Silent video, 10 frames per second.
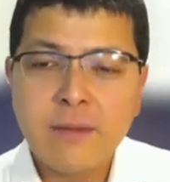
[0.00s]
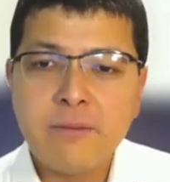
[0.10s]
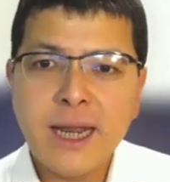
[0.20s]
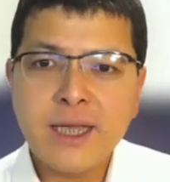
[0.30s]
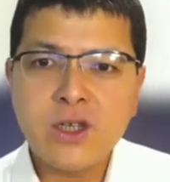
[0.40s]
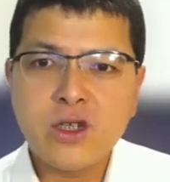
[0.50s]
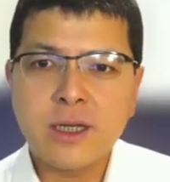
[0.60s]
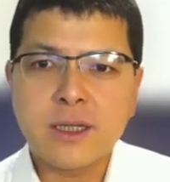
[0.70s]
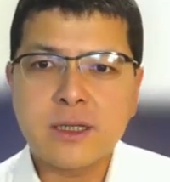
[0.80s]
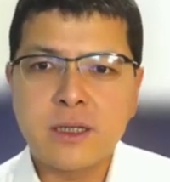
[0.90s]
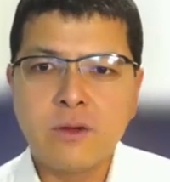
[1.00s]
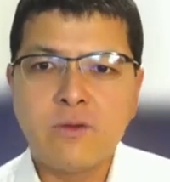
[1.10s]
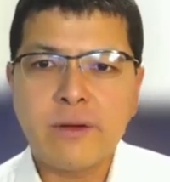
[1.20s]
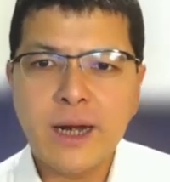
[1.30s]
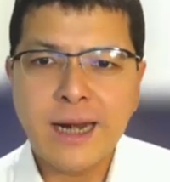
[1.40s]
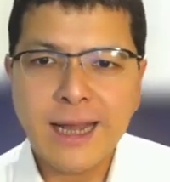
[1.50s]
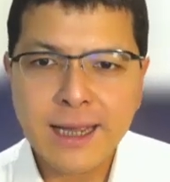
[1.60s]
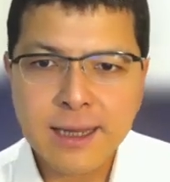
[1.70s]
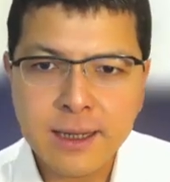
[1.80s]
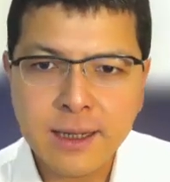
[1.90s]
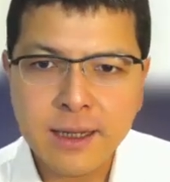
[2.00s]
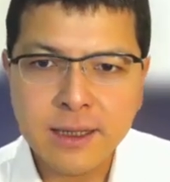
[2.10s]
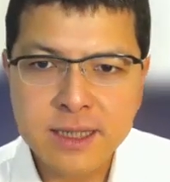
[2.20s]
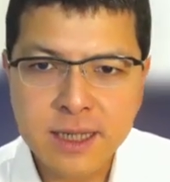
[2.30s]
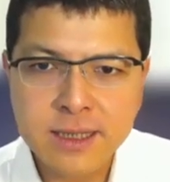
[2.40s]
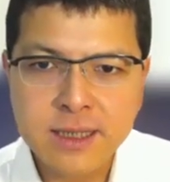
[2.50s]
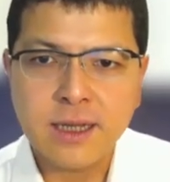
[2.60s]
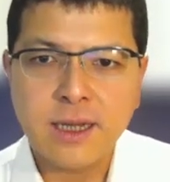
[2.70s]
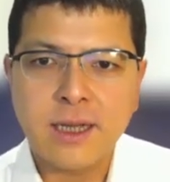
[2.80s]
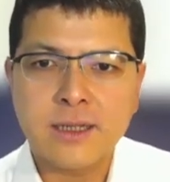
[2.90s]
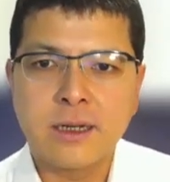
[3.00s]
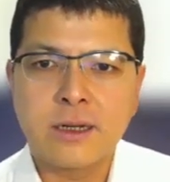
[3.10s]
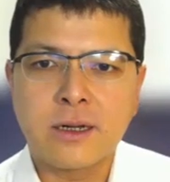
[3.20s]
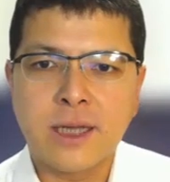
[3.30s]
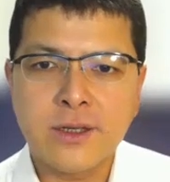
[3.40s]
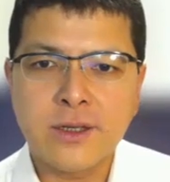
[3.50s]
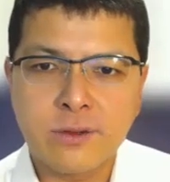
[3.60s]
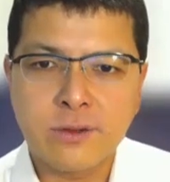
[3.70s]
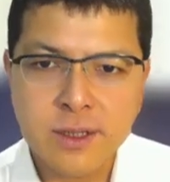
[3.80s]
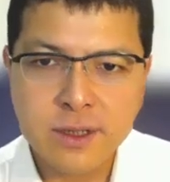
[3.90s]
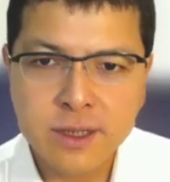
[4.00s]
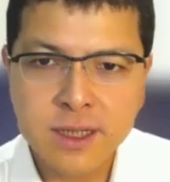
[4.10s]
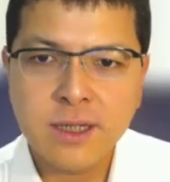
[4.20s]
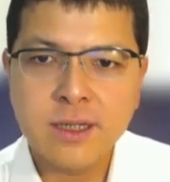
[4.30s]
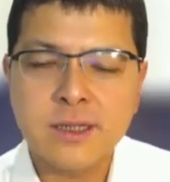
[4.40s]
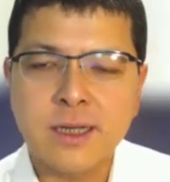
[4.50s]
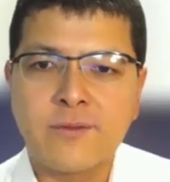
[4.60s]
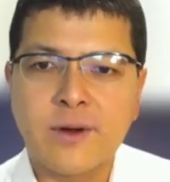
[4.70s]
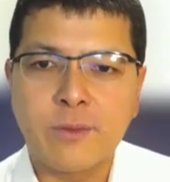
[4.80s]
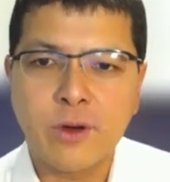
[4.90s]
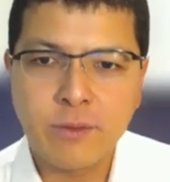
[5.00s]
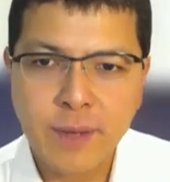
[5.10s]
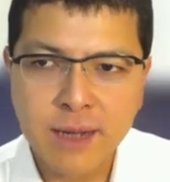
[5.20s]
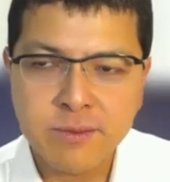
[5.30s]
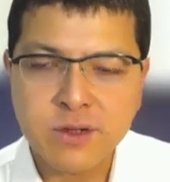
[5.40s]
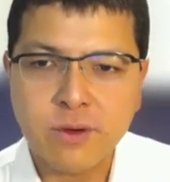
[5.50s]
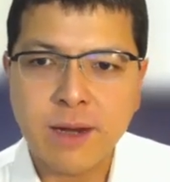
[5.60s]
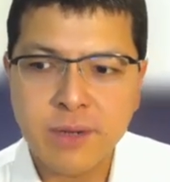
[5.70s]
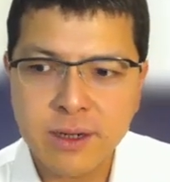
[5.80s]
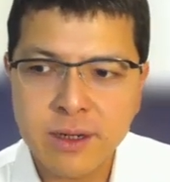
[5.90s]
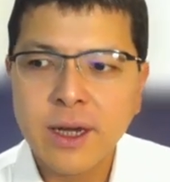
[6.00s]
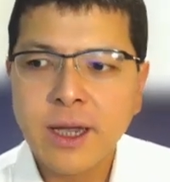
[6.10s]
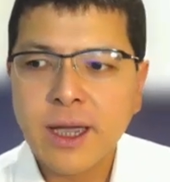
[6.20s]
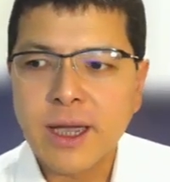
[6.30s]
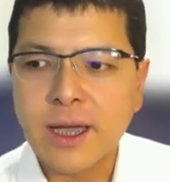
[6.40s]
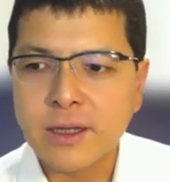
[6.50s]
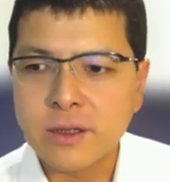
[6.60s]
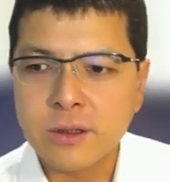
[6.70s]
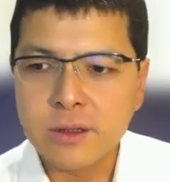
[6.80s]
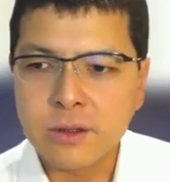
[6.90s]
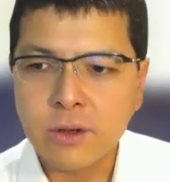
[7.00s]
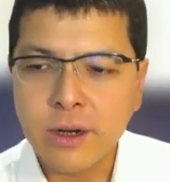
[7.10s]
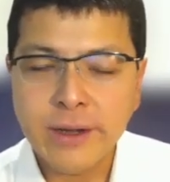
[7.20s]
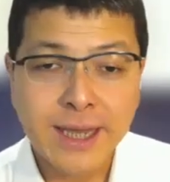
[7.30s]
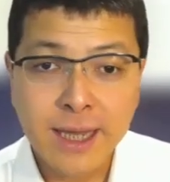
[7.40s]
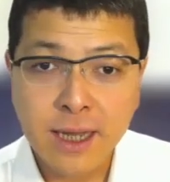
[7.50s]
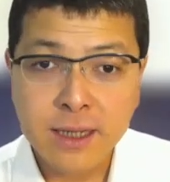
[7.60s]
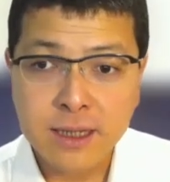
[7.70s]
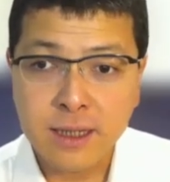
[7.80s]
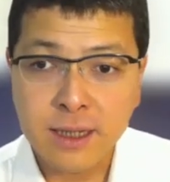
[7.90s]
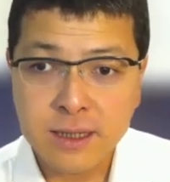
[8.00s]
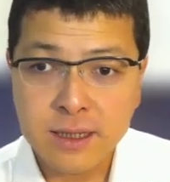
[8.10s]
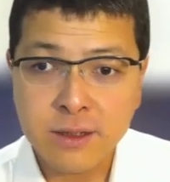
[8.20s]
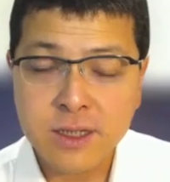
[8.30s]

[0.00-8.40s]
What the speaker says: Malaysia is still very lucky in the sense that it has a lot of natural resources from oil palms, rubber, to oil and gas and so on.